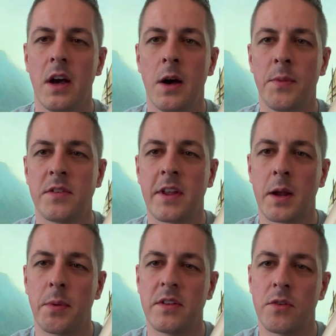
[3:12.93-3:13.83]
that's
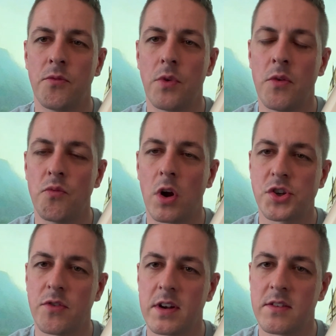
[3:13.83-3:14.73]
taking place in
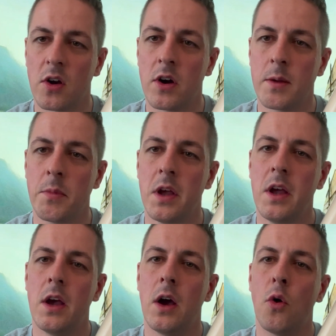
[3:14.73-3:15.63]
Russia at the time,
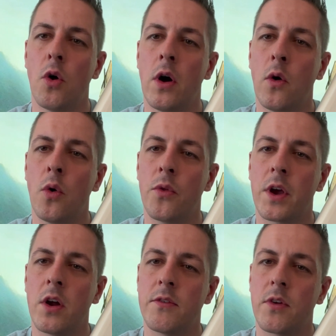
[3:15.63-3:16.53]
or the
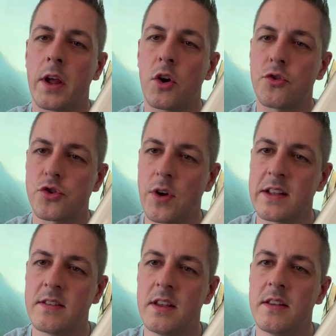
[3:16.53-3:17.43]
kind of like
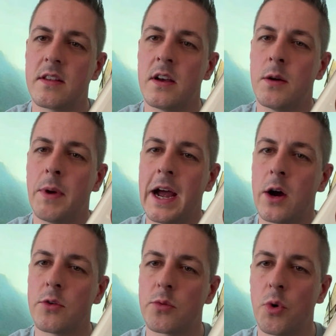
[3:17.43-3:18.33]
contracted
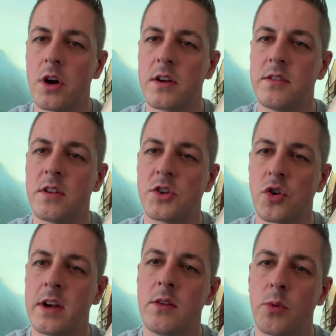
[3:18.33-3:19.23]
house workers that
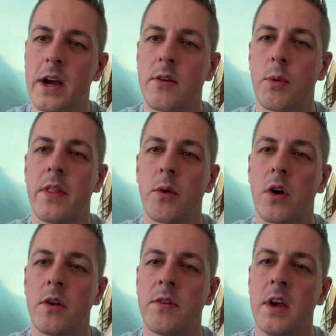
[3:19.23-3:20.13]
Chinese will have, where they'll
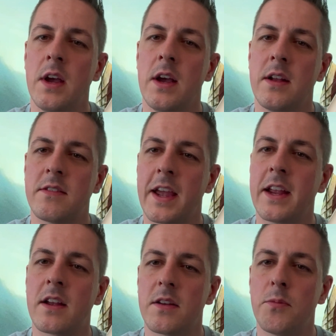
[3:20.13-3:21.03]
kind of
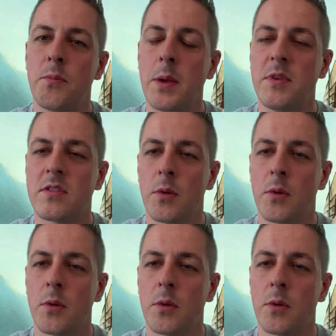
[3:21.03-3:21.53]
take maybe